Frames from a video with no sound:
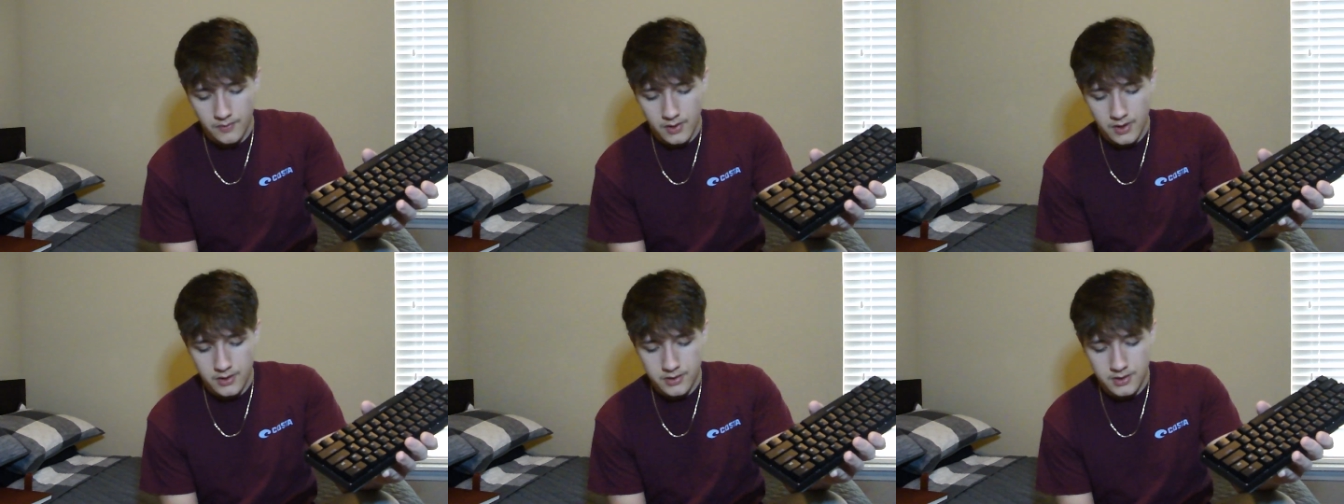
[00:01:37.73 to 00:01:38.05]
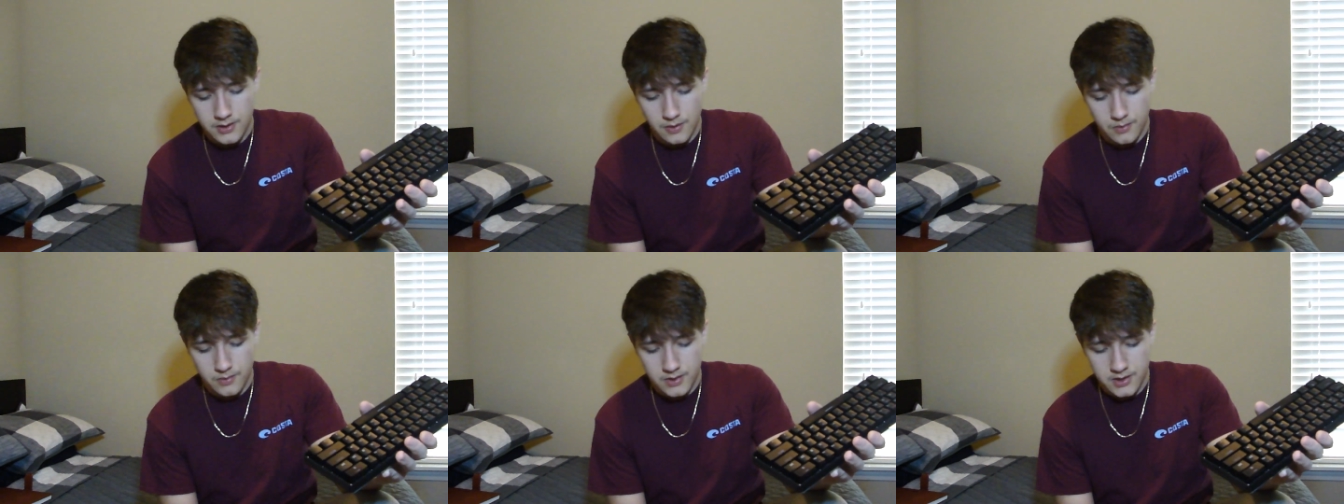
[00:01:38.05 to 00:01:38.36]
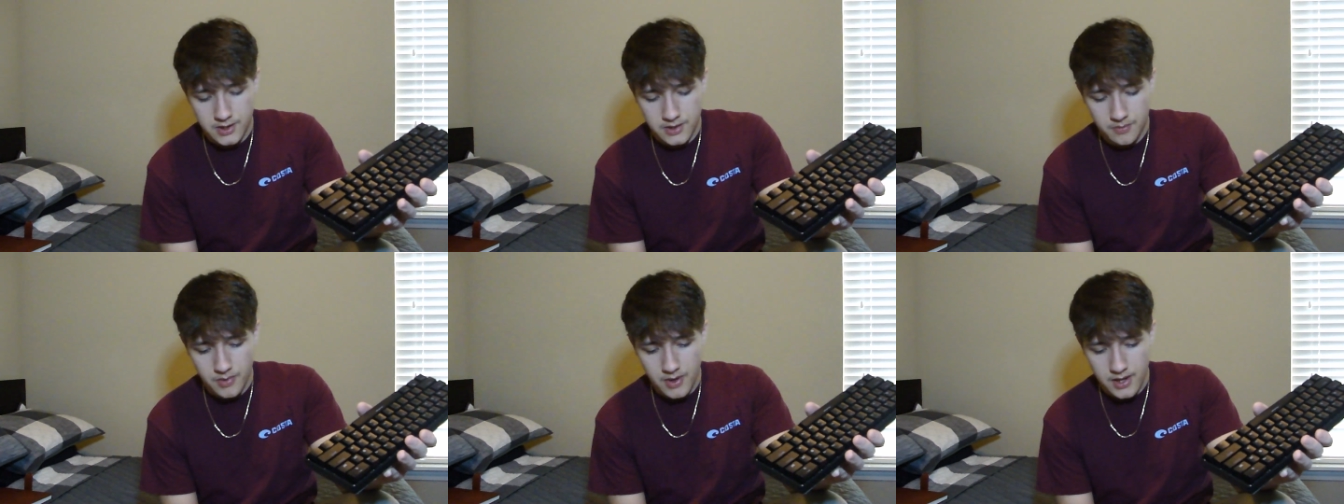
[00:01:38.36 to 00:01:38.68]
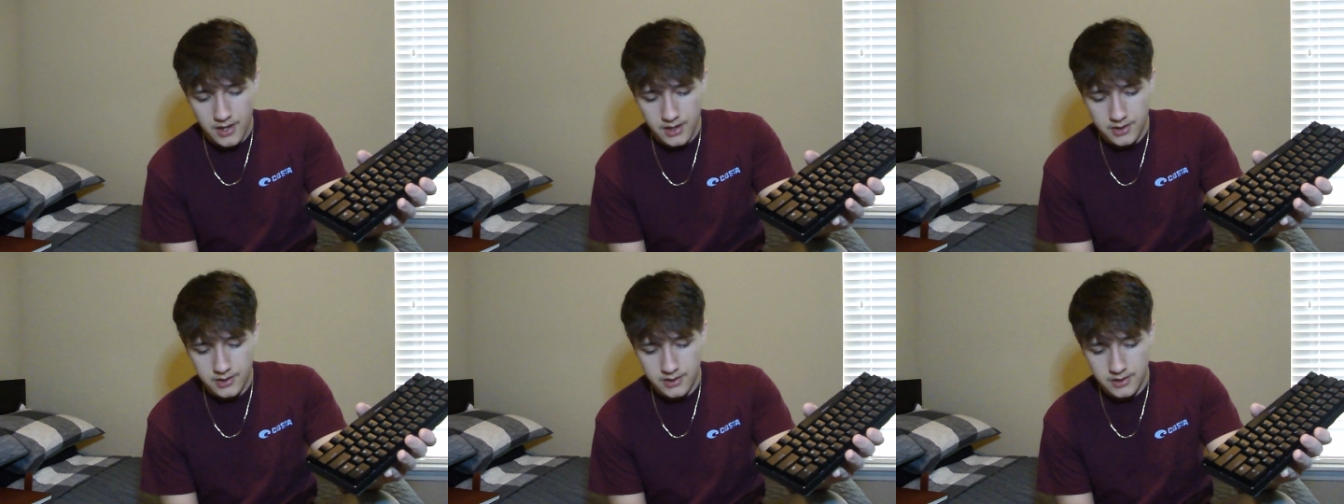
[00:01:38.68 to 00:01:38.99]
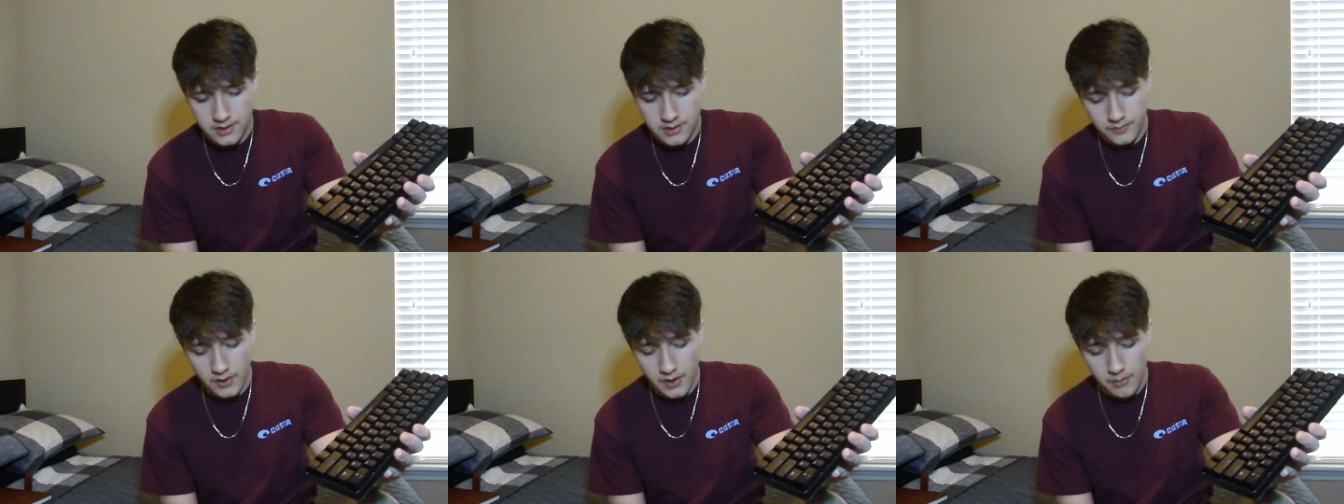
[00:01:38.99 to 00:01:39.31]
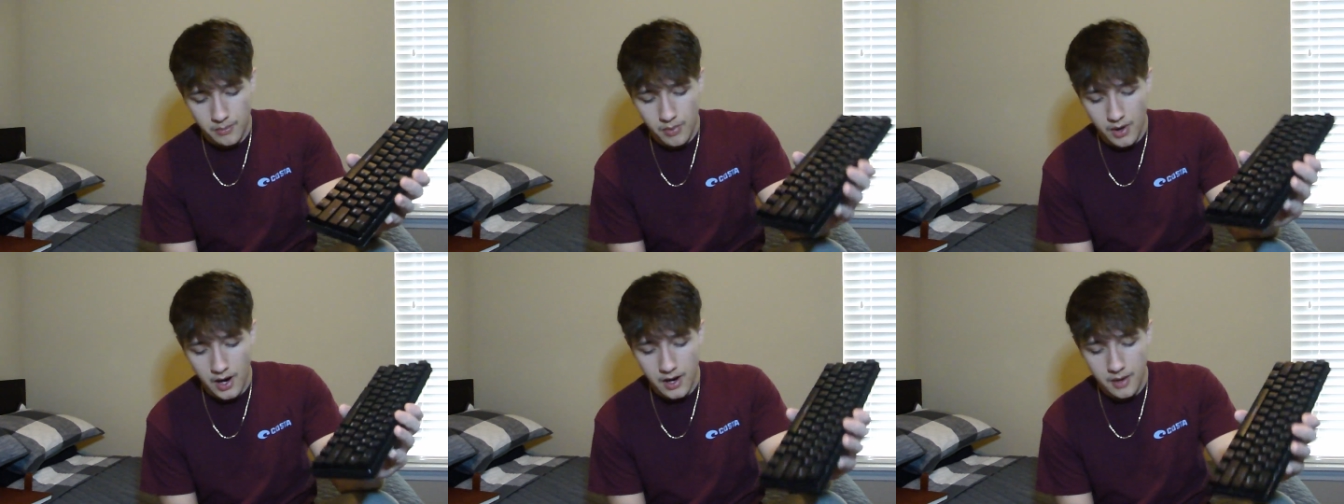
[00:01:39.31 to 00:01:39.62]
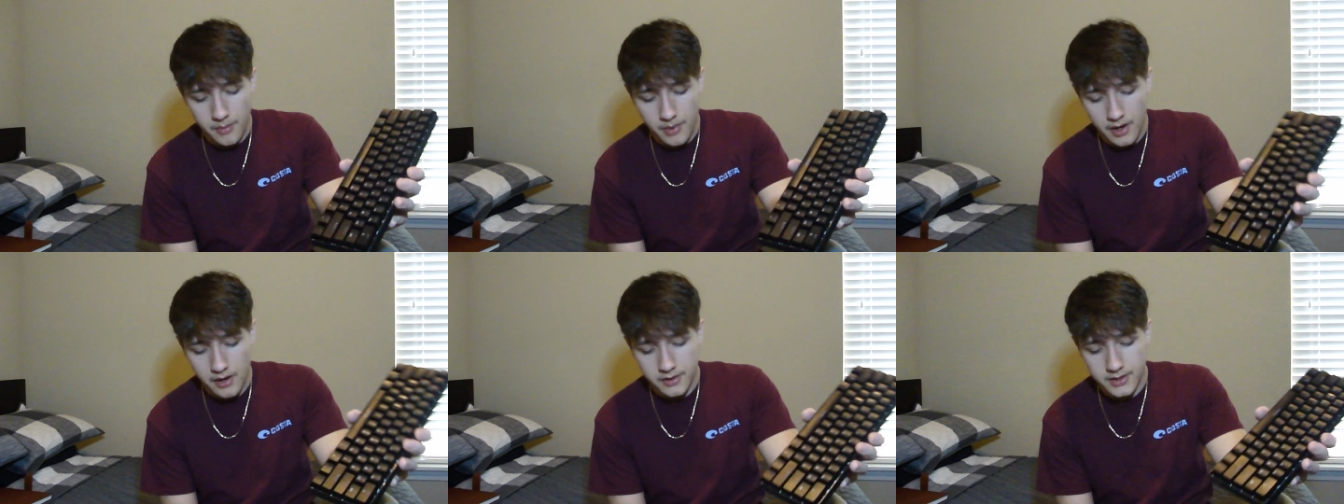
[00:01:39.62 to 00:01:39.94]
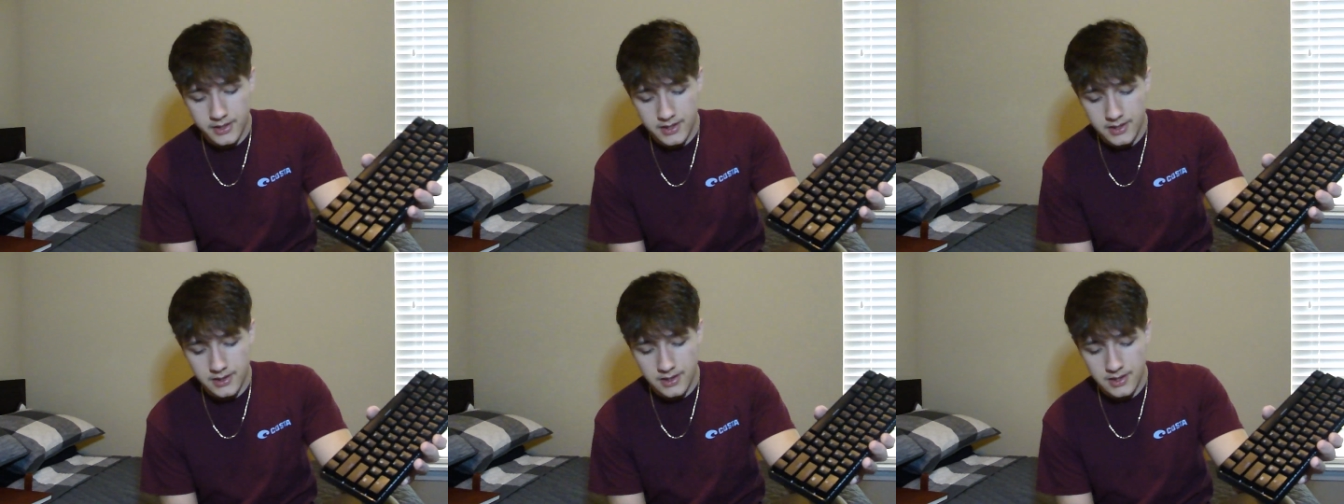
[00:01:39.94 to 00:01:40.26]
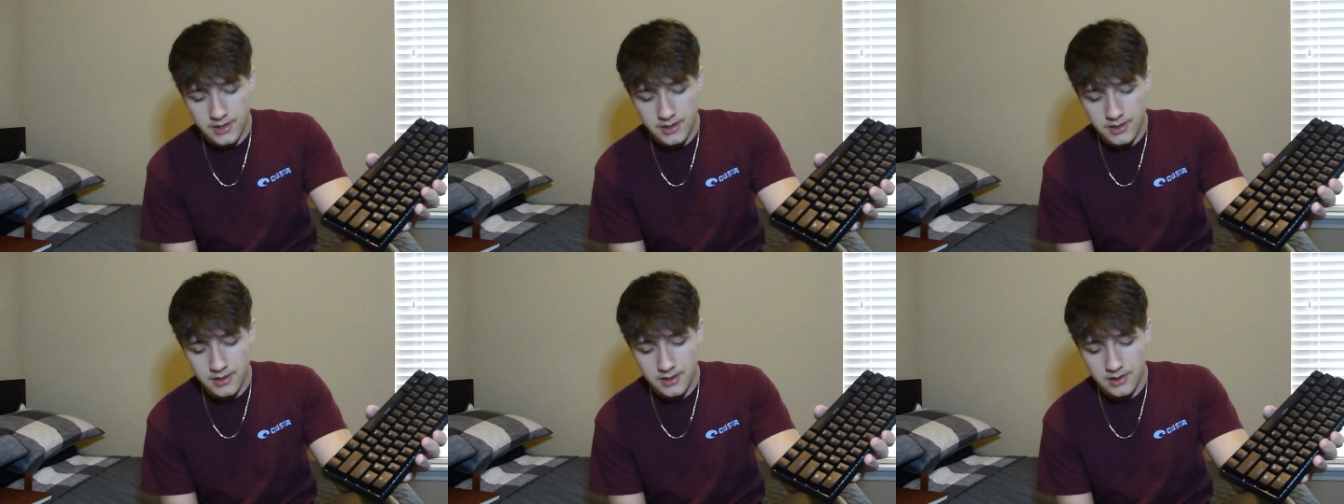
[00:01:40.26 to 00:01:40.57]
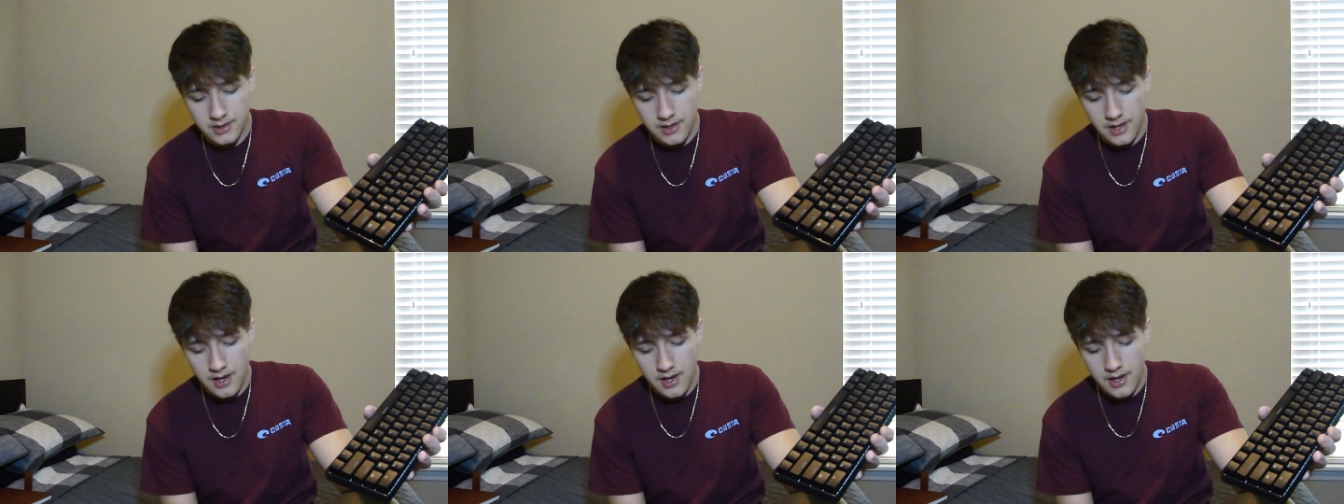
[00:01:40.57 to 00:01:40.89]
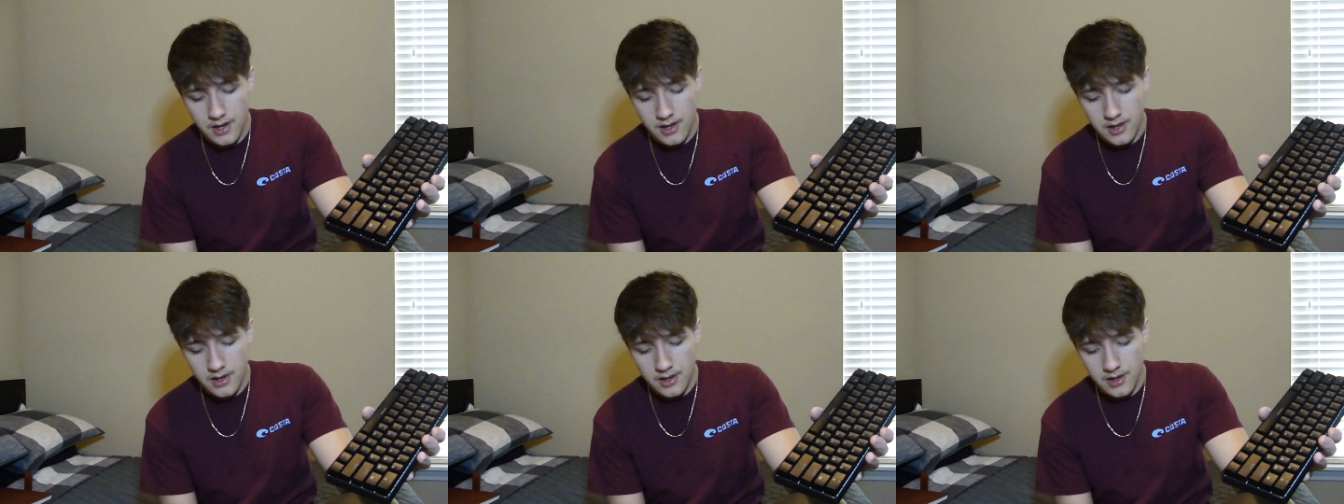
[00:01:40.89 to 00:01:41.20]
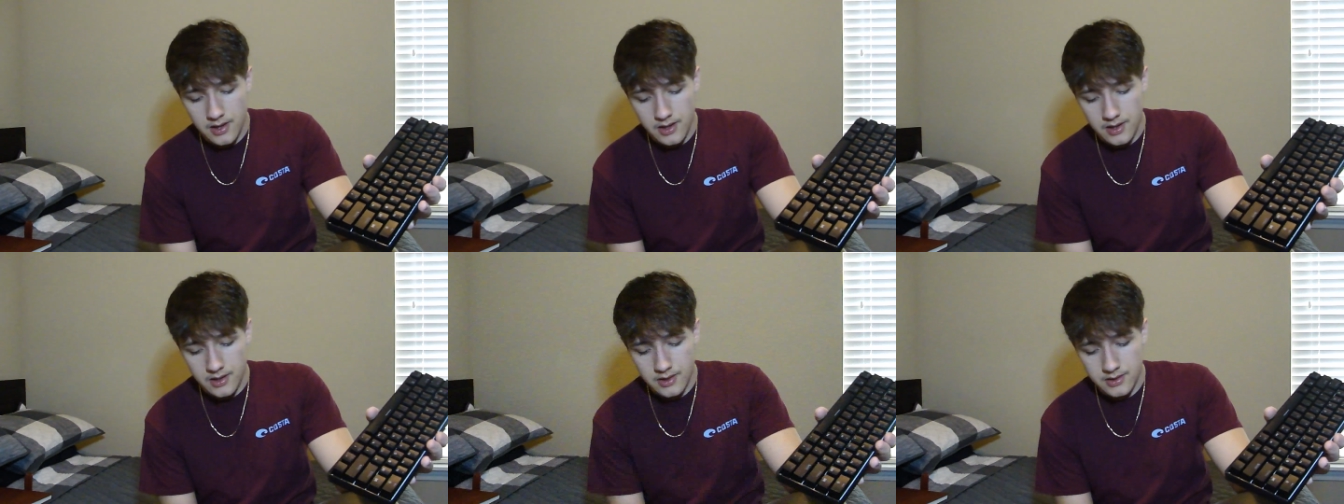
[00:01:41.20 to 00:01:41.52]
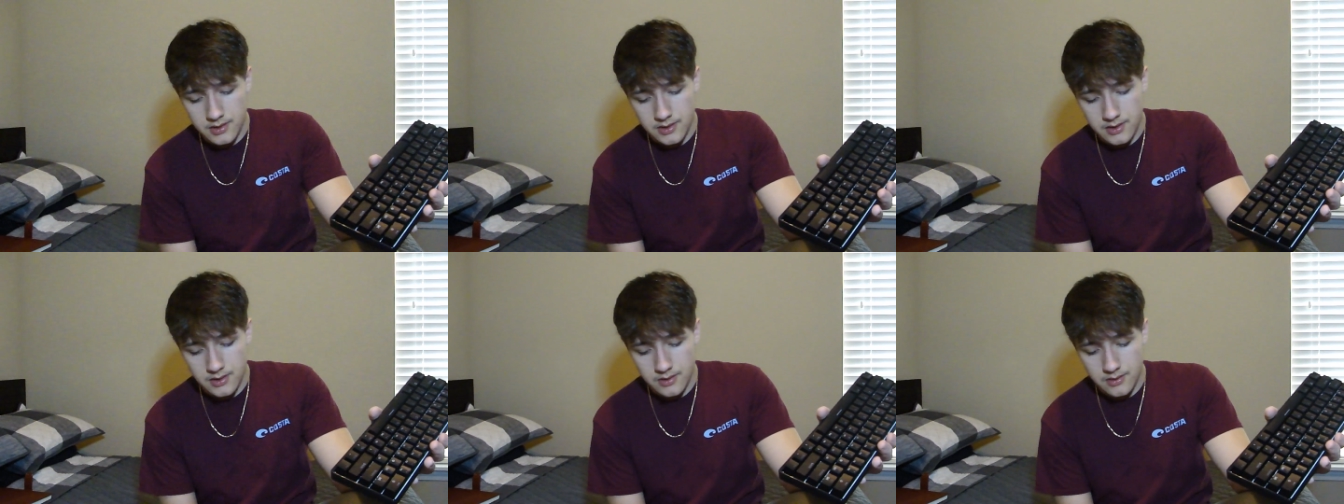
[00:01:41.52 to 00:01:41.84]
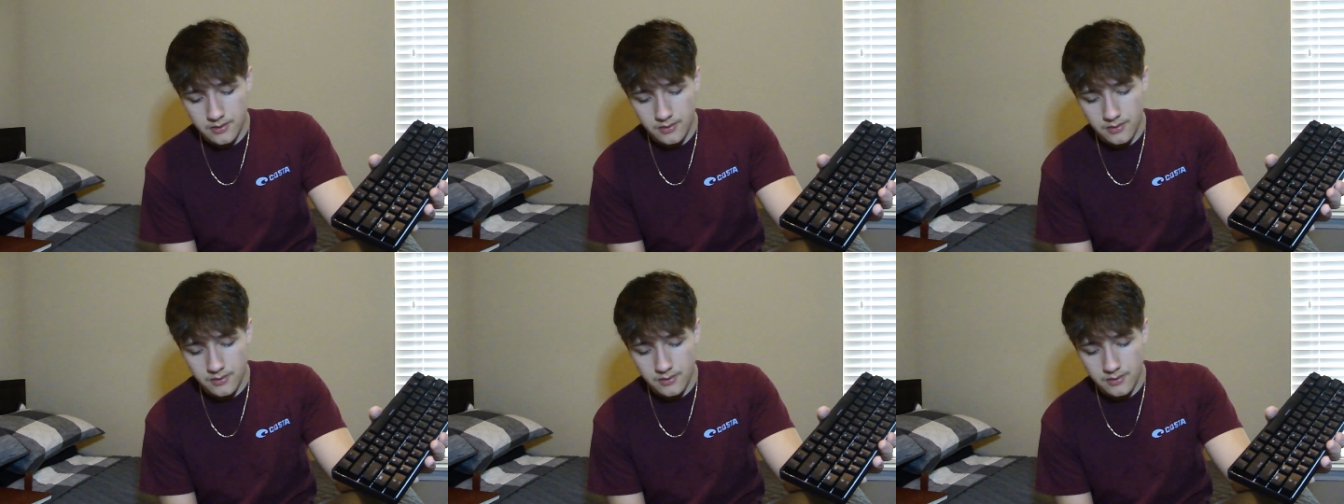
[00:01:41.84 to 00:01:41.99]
Here's some of the specs. The bottom out distance is